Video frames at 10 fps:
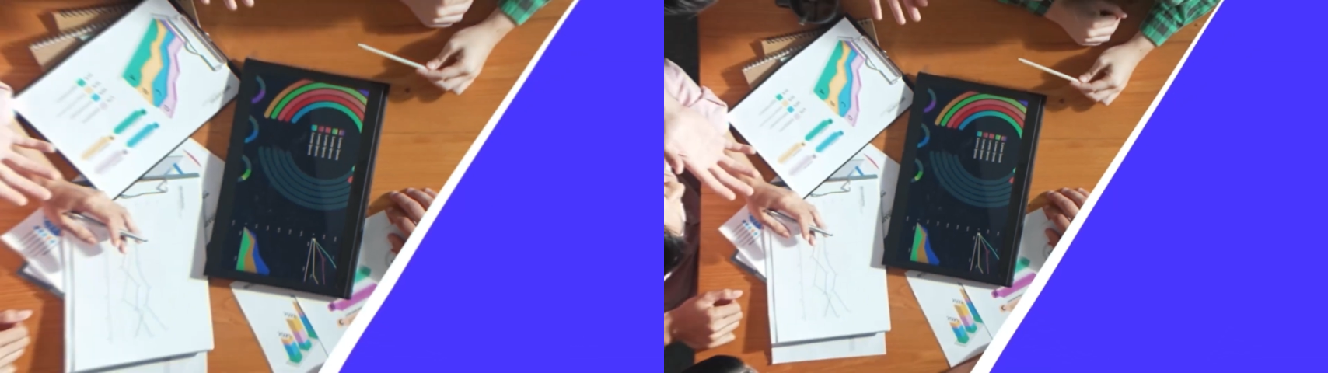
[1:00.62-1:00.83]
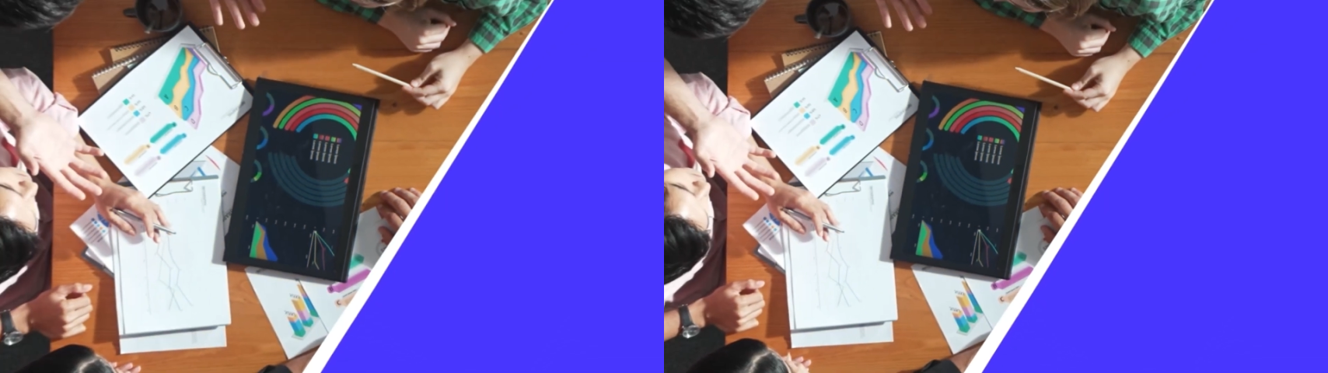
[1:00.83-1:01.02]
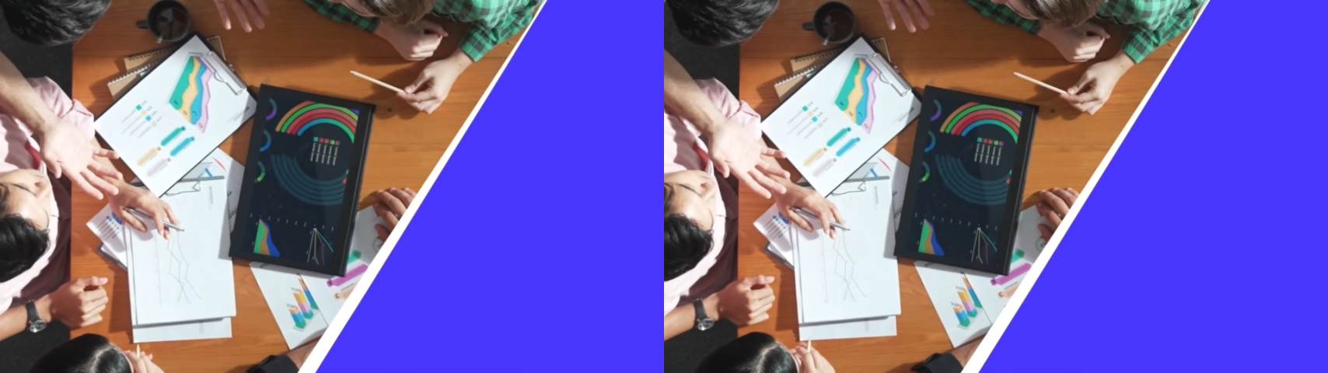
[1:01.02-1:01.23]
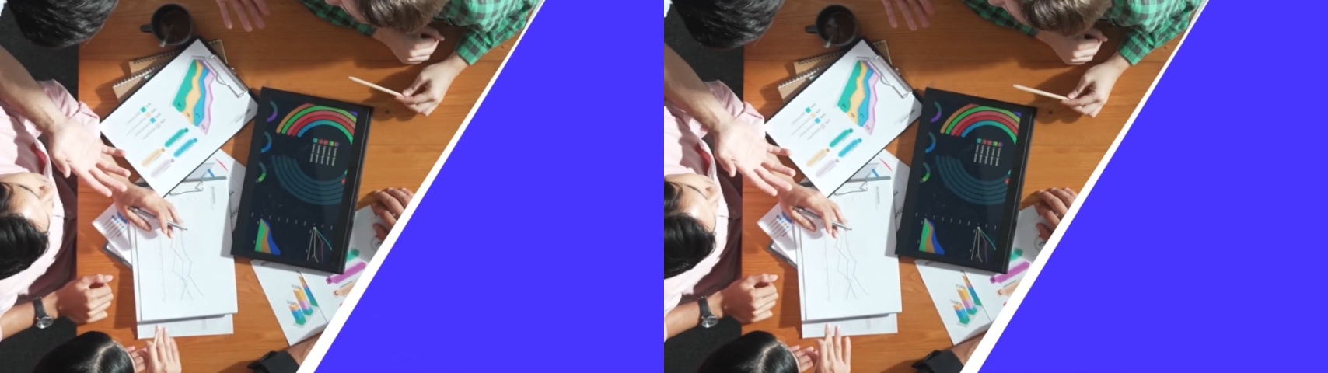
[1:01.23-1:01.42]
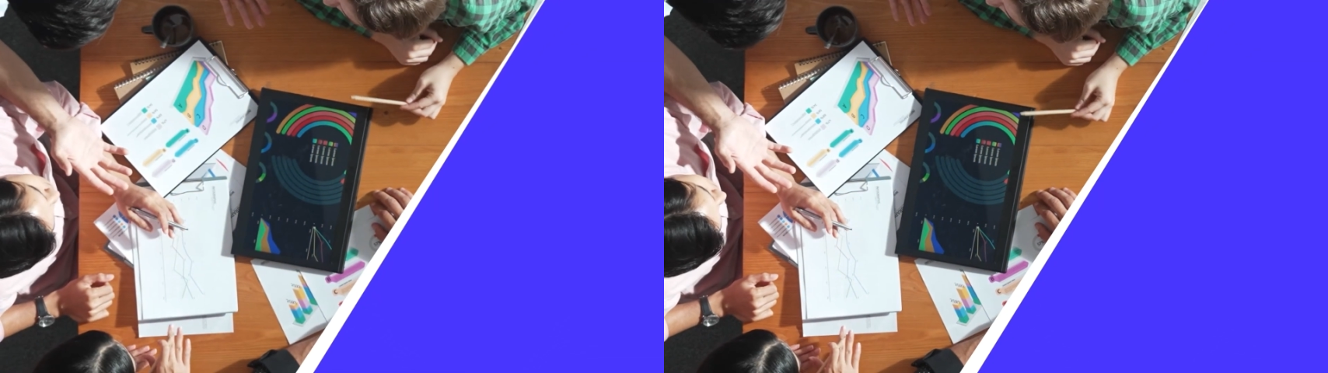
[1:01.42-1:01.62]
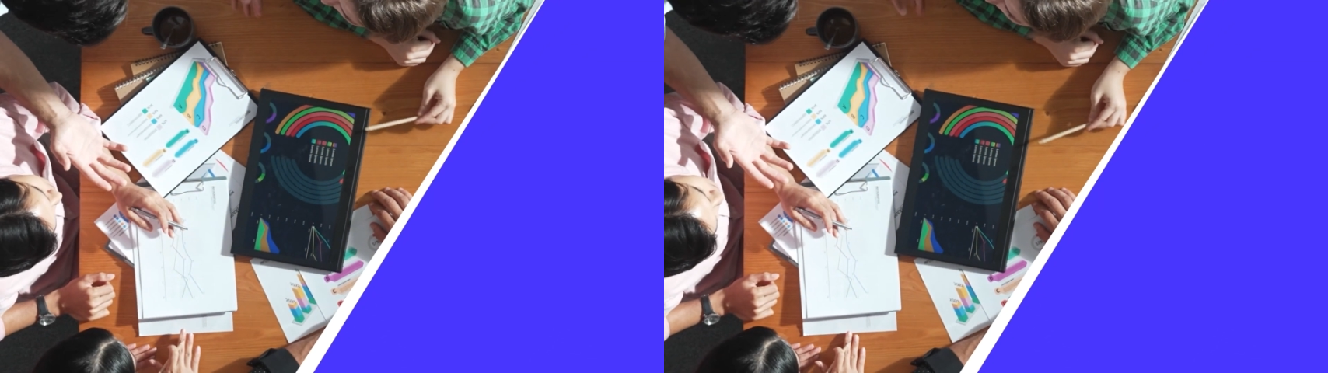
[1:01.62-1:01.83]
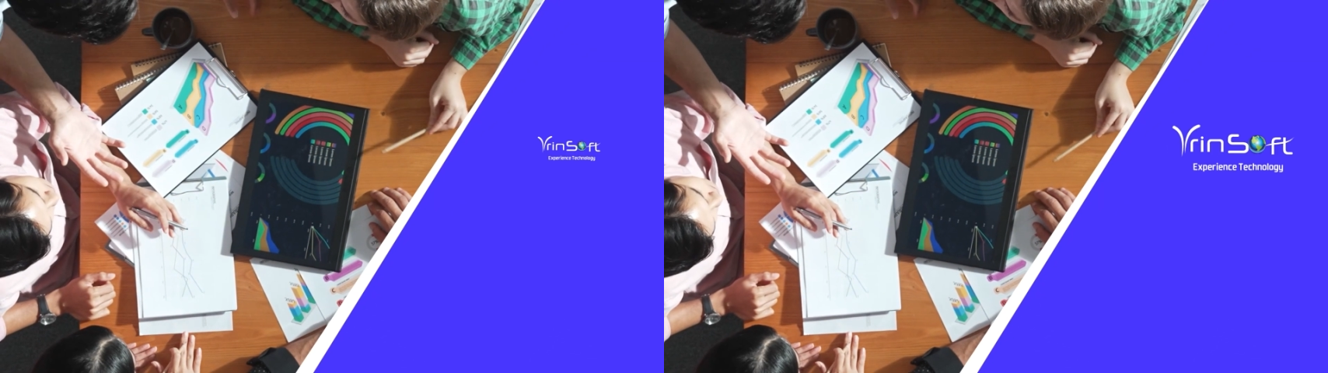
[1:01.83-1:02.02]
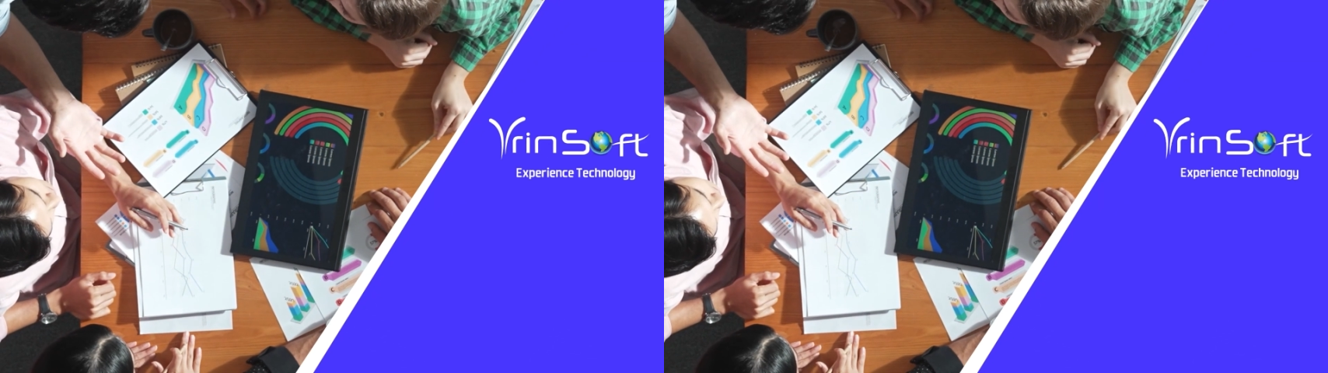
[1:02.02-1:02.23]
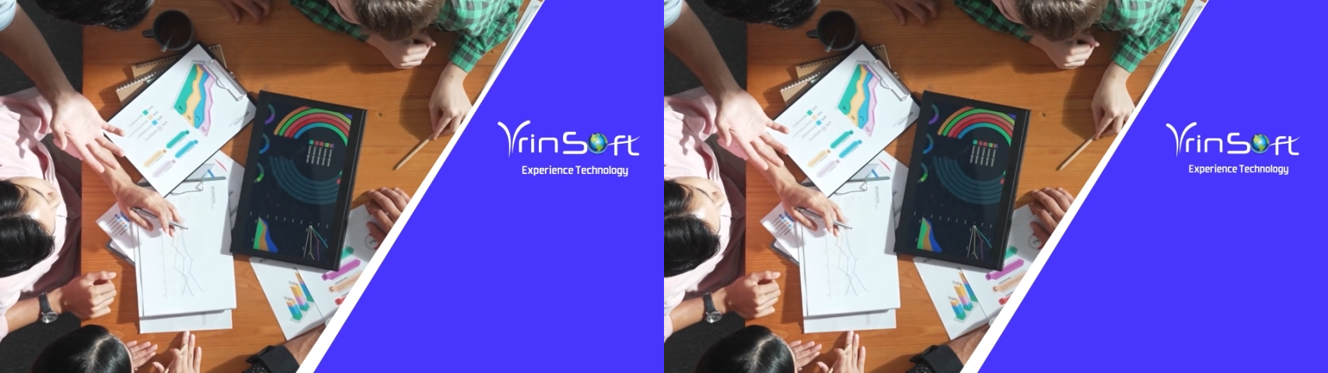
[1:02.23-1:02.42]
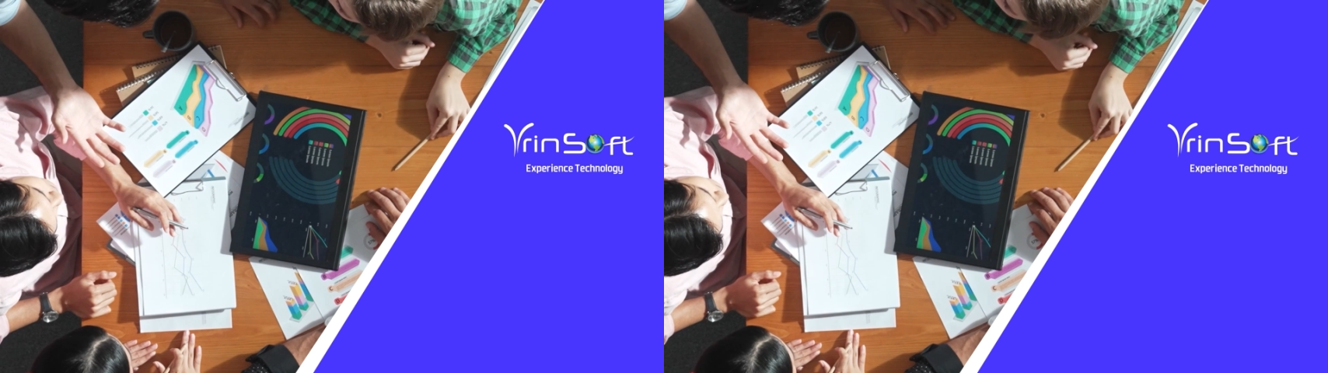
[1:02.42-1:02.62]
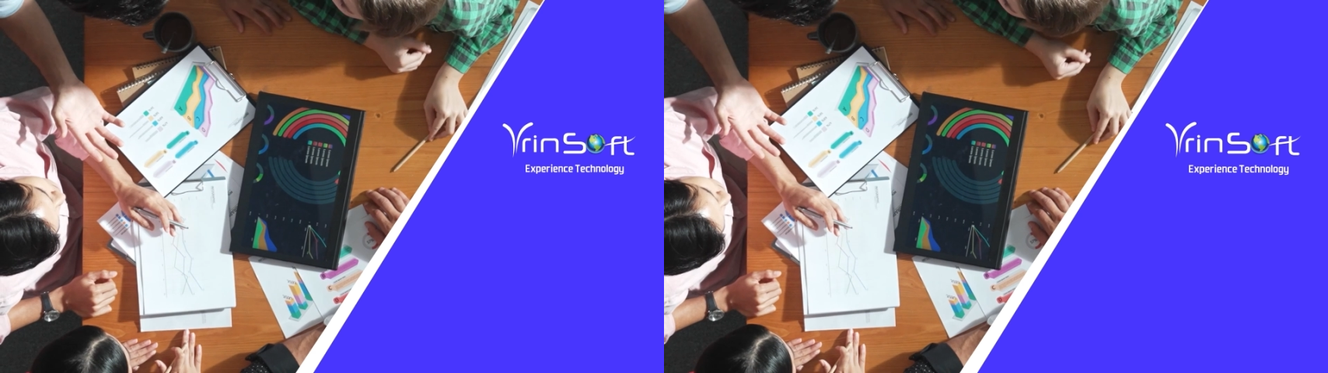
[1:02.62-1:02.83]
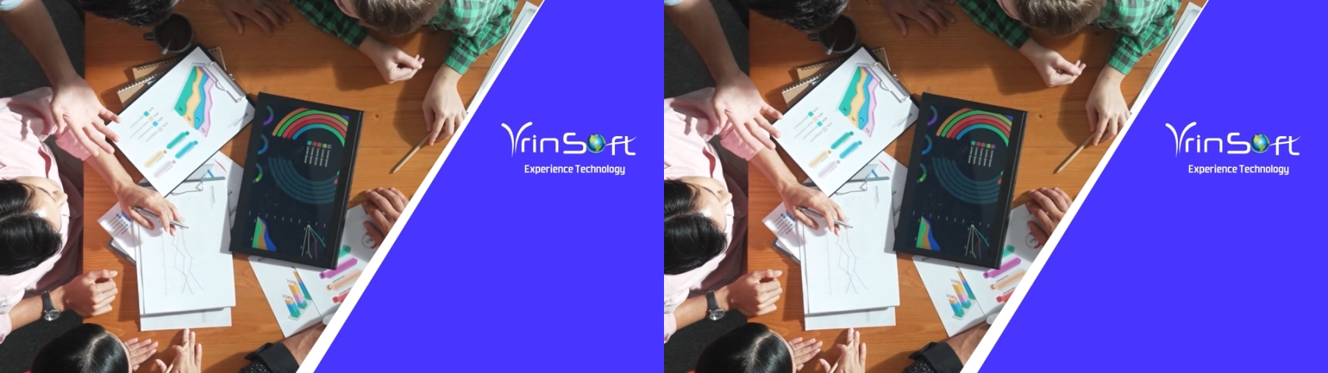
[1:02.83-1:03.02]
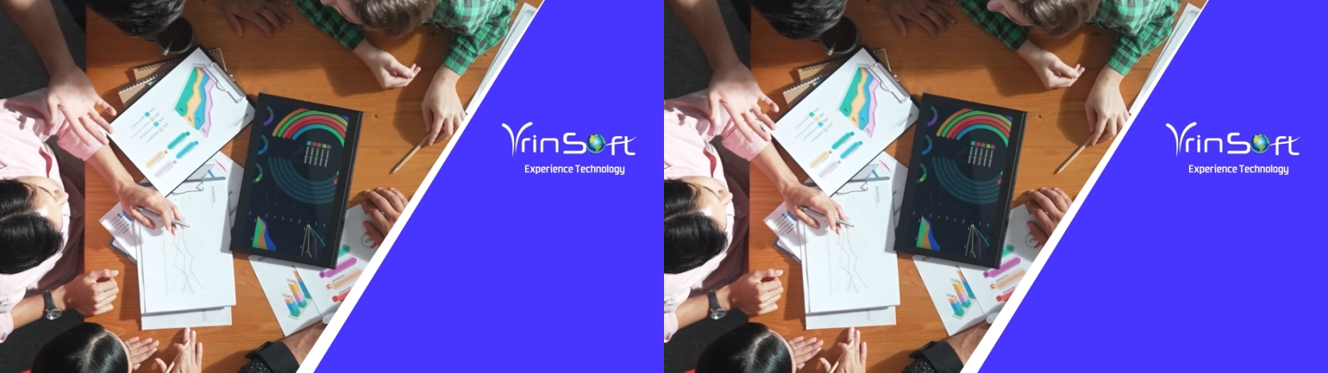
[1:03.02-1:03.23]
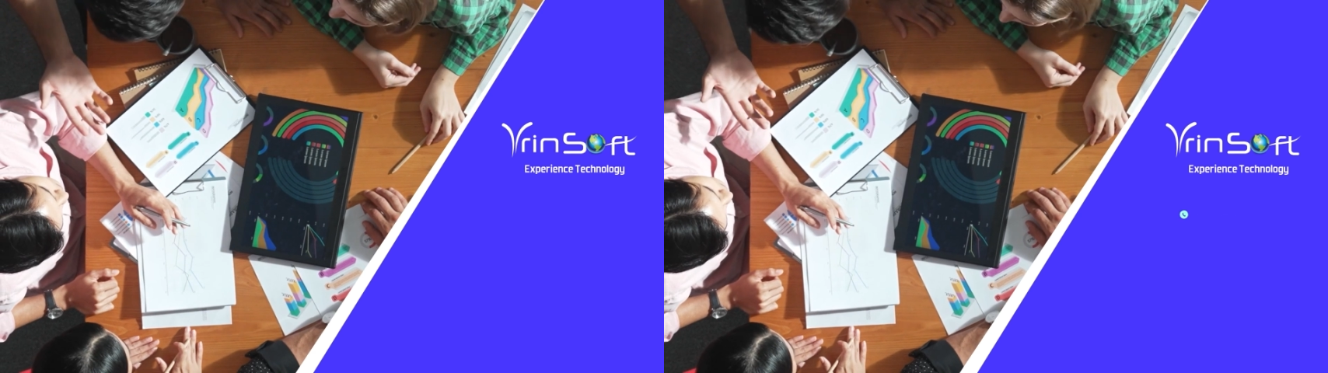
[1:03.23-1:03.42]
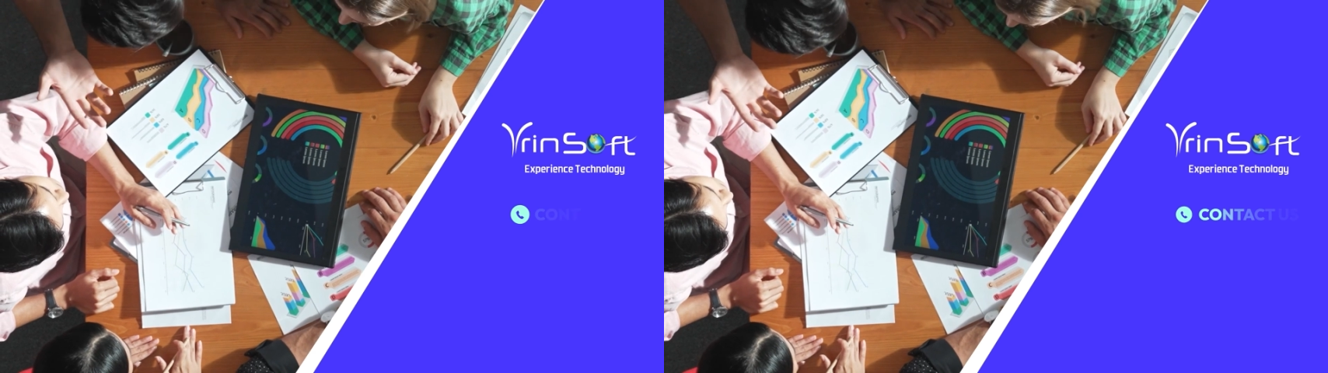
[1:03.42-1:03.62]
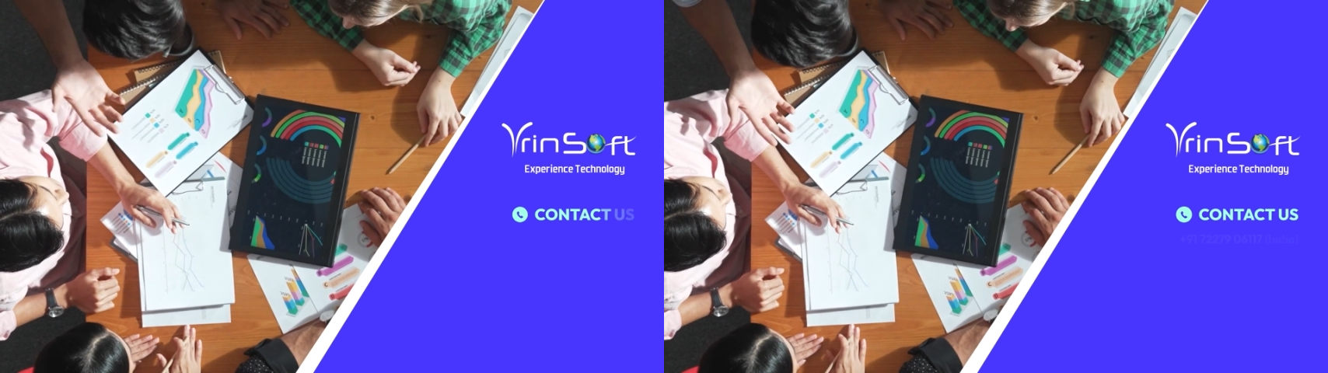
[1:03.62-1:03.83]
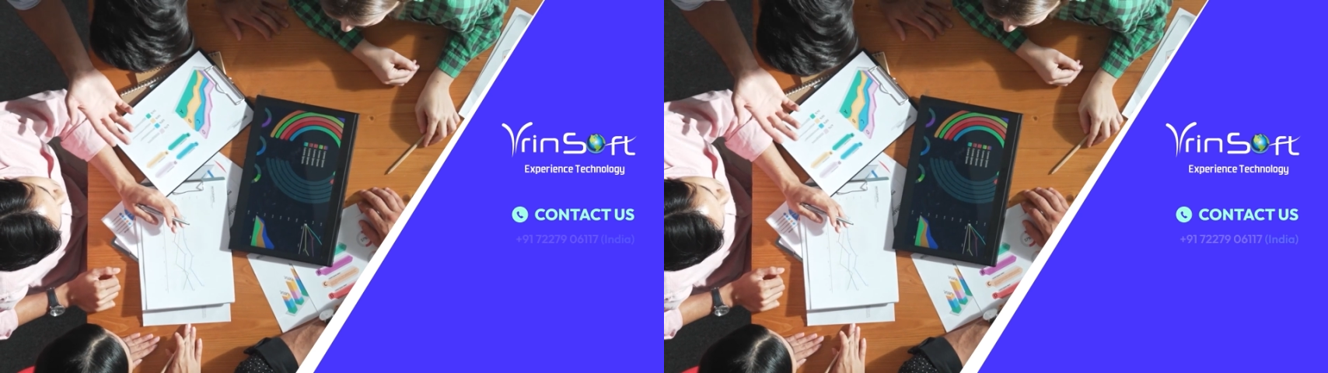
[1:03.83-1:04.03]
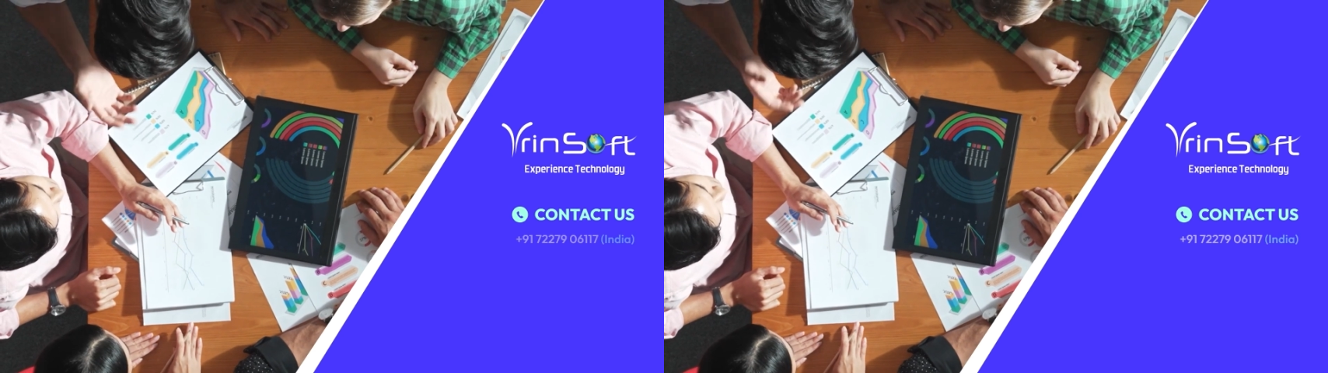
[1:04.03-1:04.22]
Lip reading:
(no speaker visible)